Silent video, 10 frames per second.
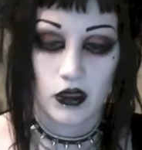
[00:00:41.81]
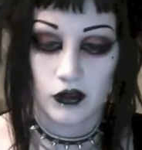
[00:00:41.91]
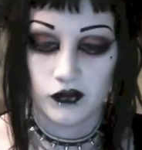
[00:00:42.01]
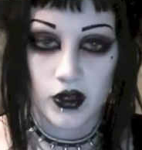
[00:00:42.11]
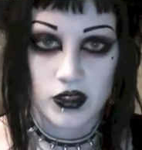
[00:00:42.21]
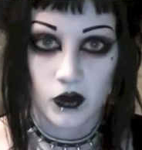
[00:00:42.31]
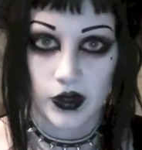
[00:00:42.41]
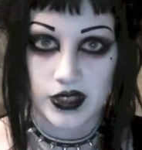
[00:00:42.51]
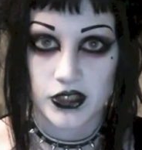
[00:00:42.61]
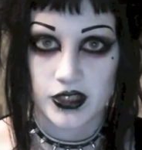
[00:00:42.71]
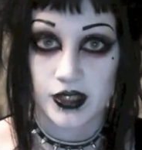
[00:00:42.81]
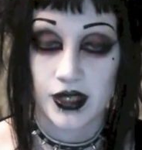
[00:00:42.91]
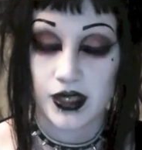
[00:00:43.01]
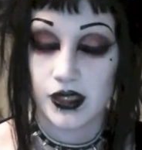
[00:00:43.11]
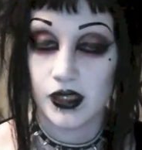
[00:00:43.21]
The first question
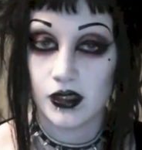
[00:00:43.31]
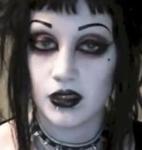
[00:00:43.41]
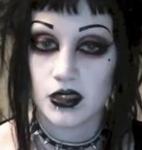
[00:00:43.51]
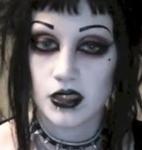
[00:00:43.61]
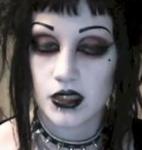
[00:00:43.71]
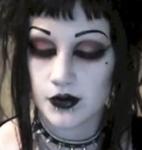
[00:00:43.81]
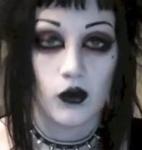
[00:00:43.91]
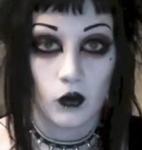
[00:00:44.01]
is,